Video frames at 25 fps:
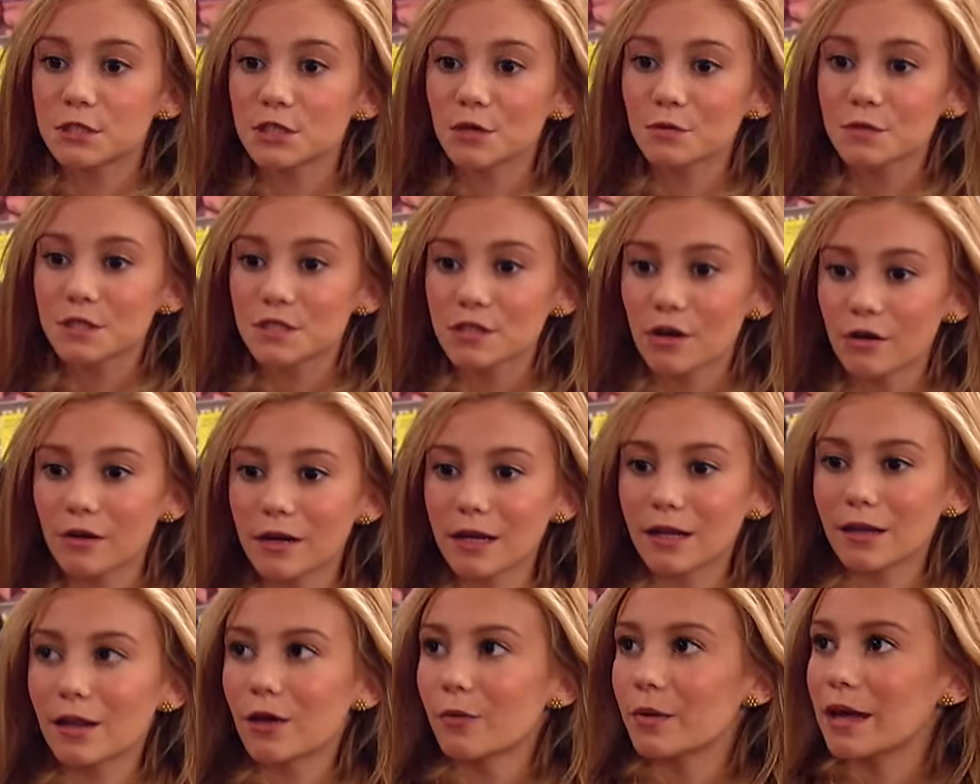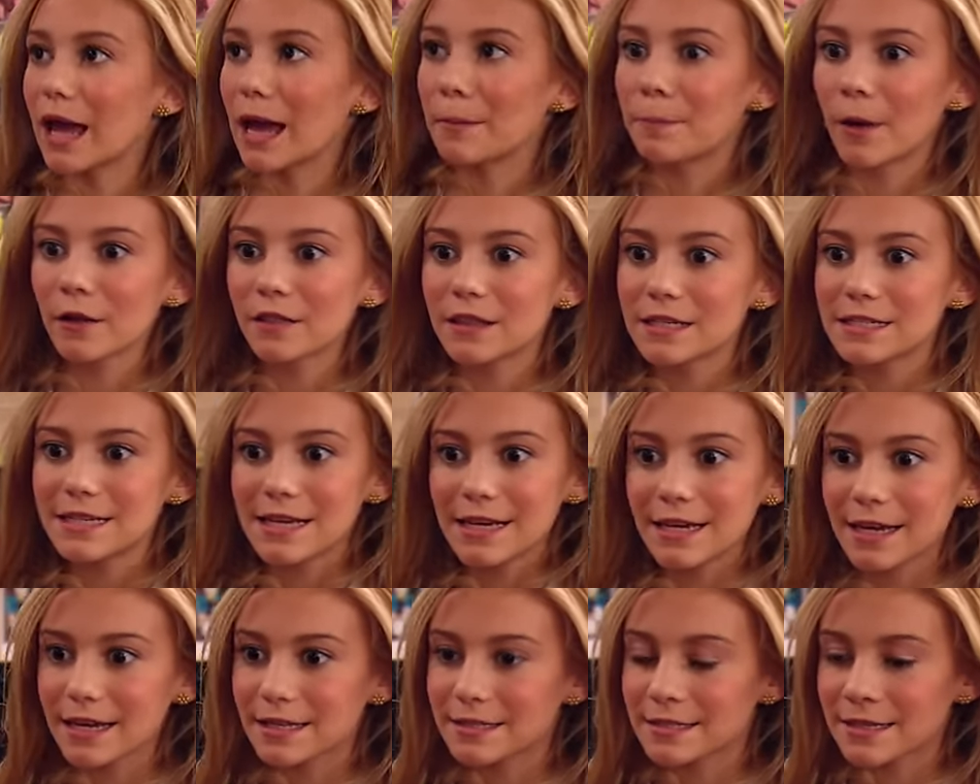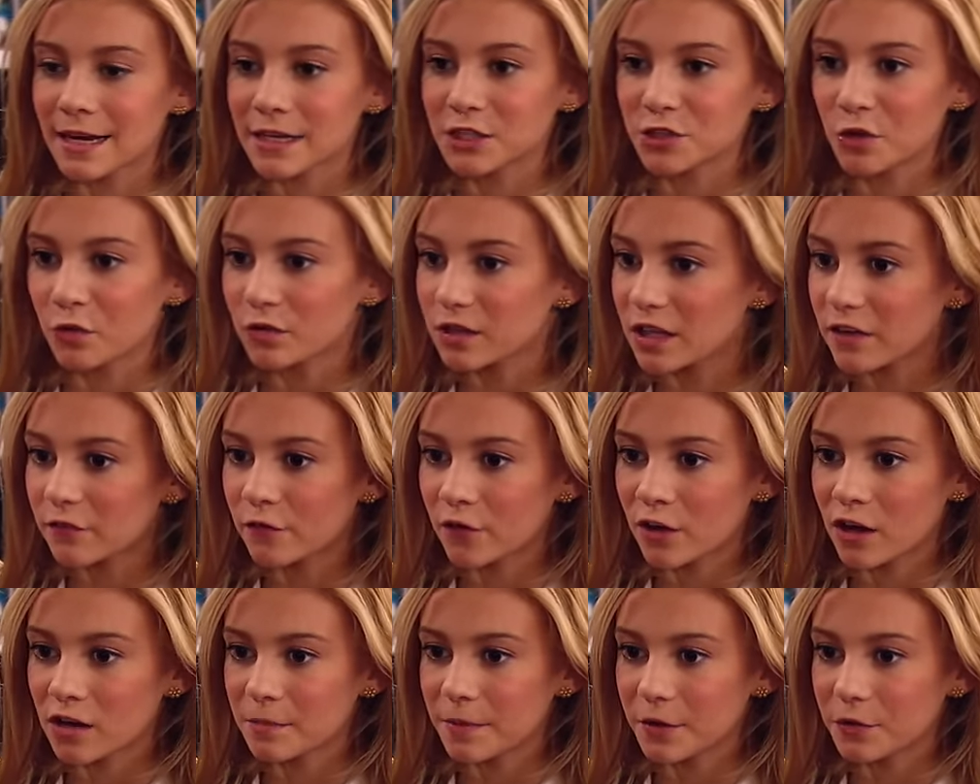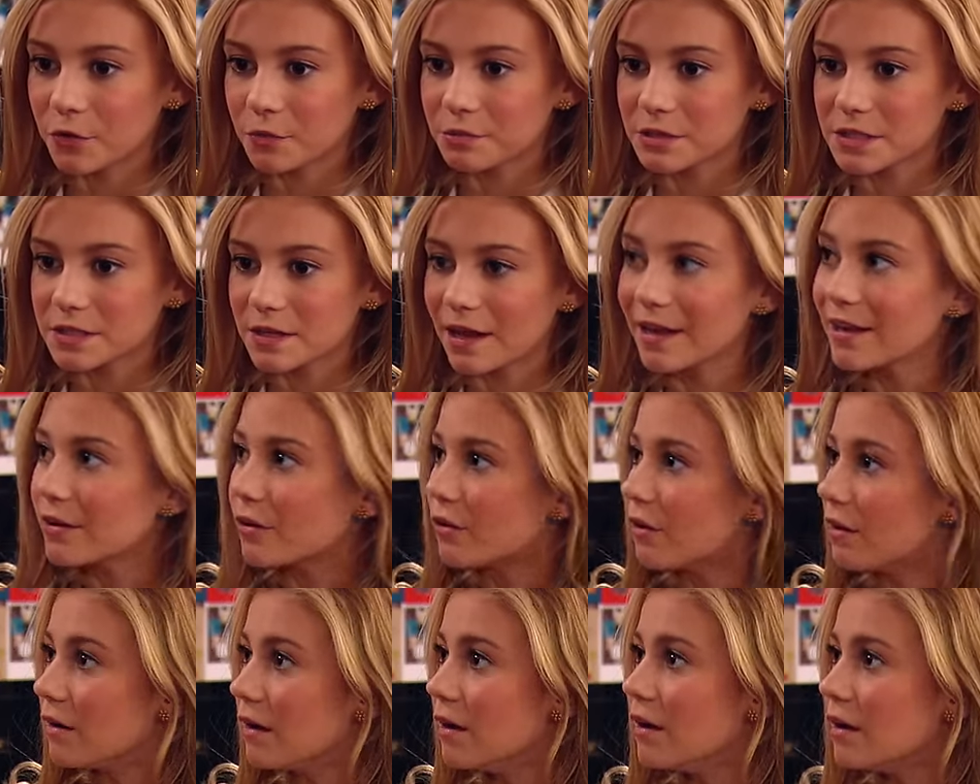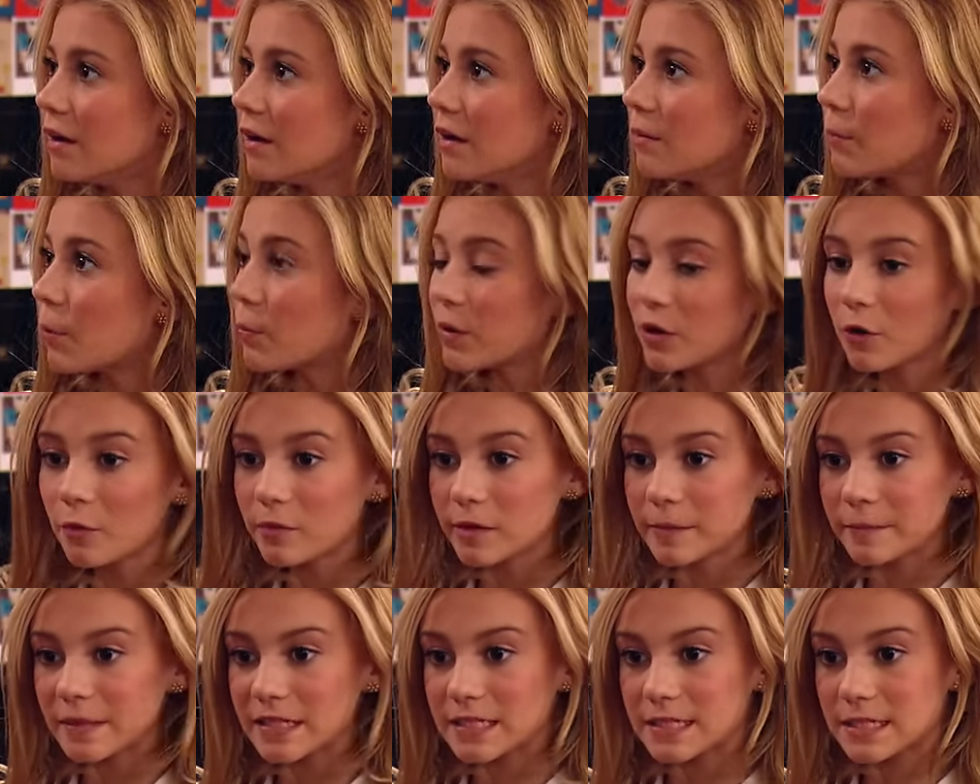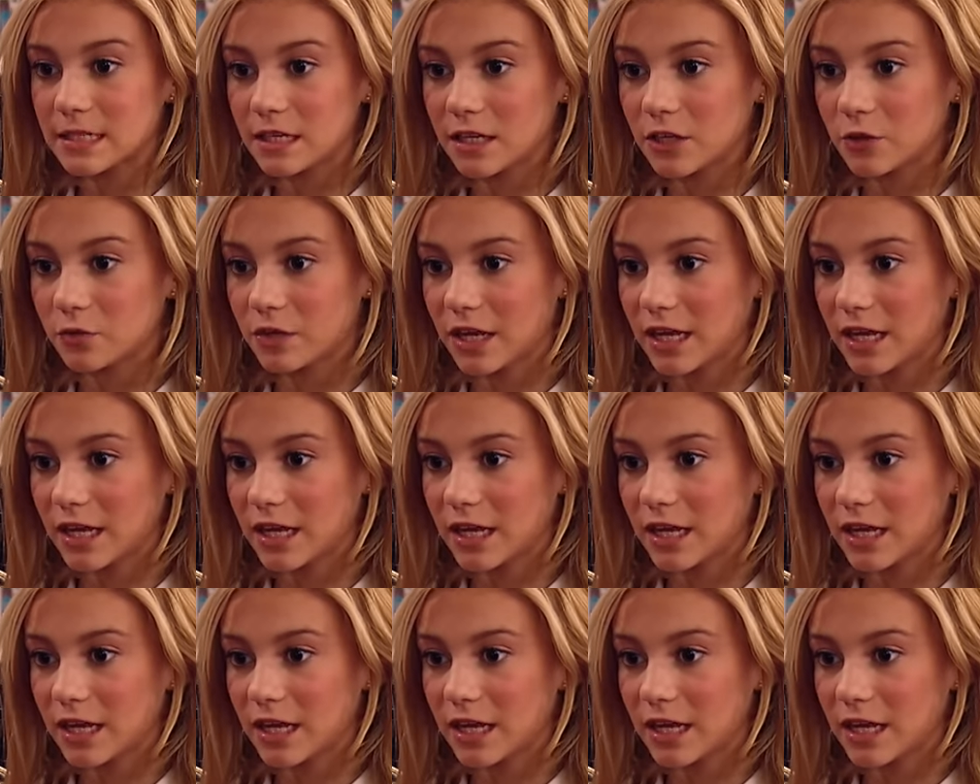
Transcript: so sorry, Chloe. I bought the tickets, and I totally forgot about your recital. But we don't want to miss seeing you